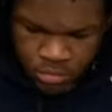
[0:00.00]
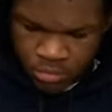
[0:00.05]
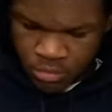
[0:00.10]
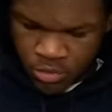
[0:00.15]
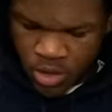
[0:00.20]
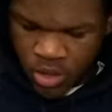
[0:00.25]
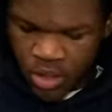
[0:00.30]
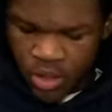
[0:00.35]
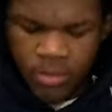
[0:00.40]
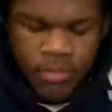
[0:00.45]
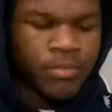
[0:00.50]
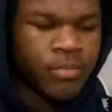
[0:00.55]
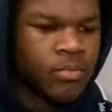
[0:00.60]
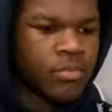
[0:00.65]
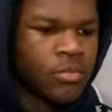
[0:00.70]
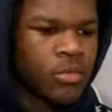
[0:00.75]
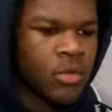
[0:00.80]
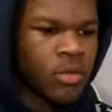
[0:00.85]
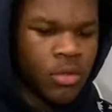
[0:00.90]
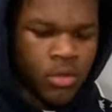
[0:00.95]
Yeah,
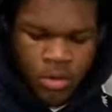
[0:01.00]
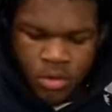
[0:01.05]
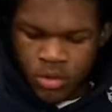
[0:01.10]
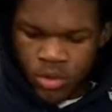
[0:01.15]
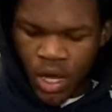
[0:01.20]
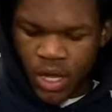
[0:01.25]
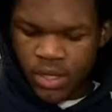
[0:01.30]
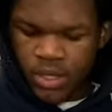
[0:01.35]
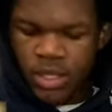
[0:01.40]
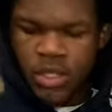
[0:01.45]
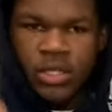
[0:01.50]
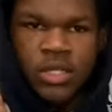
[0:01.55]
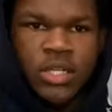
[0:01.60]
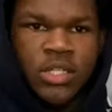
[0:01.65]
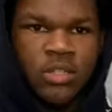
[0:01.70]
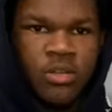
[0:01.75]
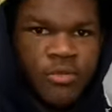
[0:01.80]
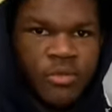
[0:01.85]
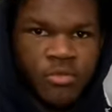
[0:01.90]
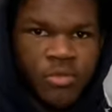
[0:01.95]
I think these
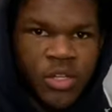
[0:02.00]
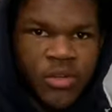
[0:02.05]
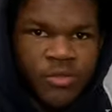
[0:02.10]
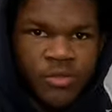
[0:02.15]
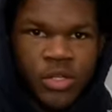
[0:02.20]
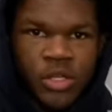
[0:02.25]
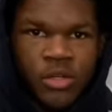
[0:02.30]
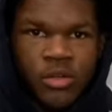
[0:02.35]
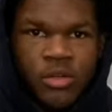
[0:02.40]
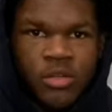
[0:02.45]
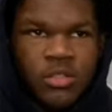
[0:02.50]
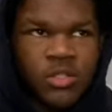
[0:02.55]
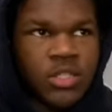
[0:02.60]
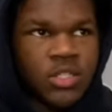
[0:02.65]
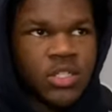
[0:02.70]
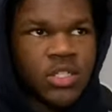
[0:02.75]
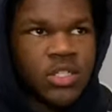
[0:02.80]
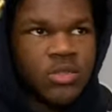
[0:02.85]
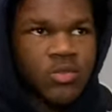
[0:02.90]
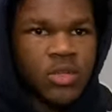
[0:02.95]
are from different years because
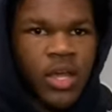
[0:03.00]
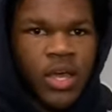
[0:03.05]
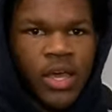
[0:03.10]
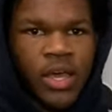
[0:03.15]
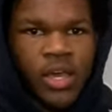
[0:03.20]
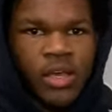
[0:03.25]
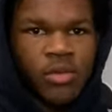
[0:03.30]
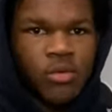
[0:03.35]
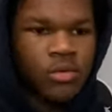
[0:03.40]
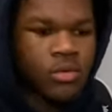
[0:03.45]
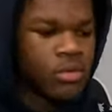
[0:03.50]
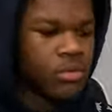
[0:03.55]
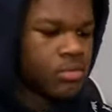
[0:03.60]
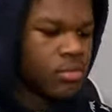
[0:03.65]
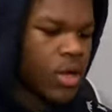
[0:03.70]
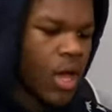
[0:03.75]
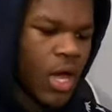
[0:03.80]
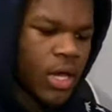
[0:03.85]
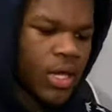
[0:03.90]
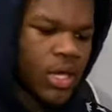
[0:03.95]
these are like annual.
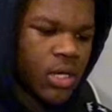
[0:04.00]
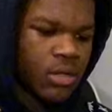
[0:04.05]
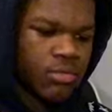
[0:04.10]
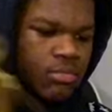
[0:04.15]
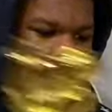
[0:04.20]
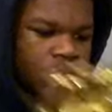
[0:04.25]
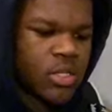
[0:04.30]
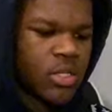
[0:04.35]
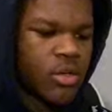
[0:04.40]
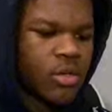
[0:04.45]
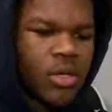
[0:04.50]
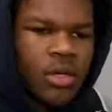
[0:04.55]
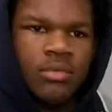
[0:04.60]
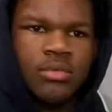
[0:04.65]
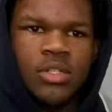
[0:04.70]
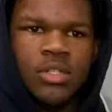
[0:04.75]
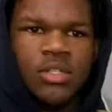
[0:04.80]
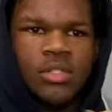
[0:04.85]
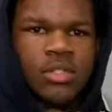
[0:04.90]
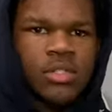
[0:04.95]
I can't tell y'all what
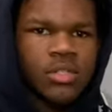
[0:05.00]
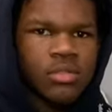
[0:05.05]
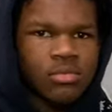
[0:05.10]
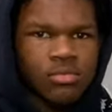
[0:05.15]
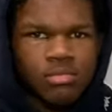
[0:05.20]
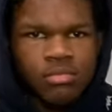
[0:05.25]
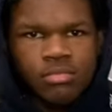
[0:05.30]
this is.